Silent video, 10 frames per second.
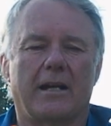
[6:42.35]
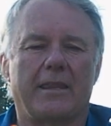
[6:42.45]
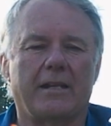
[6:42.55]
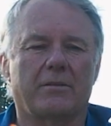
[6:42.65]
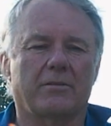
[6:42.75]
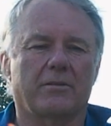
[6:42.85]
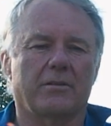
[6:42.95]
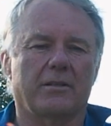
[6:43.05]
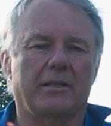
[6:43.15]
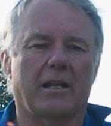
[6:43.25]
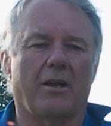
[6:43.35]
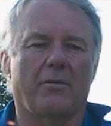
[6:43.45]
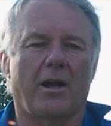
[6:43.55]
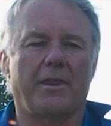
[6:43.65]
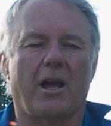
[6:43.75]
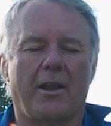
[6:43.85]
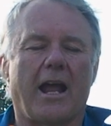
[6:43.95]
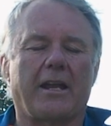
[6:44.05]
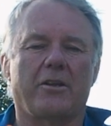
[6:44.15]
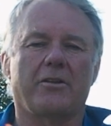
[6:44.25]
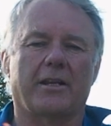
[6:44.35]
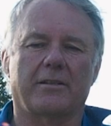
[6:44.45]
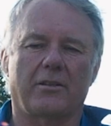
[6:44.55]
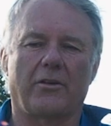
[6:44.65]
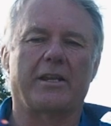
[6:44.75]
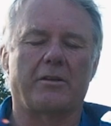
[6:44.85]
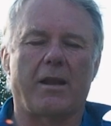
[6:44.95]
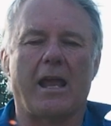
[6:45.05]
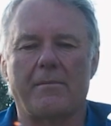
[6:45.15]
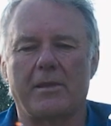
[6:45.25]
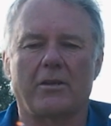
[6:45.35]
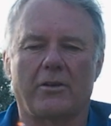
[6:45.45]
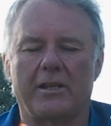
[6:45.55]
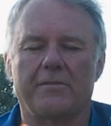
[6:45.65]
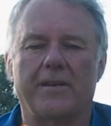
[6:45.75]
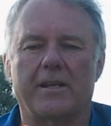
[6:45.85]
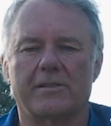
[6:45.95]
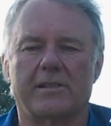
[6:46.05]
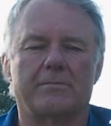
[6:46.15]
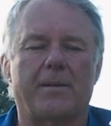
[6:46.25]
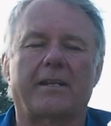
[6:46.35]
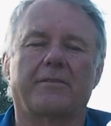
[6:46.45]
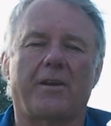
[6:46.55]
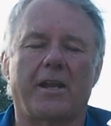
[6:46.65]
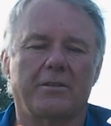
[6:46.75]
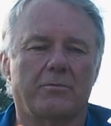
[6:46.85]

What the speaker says: I think, I'd argue that looking at the ram and then looking at the figures is back to front.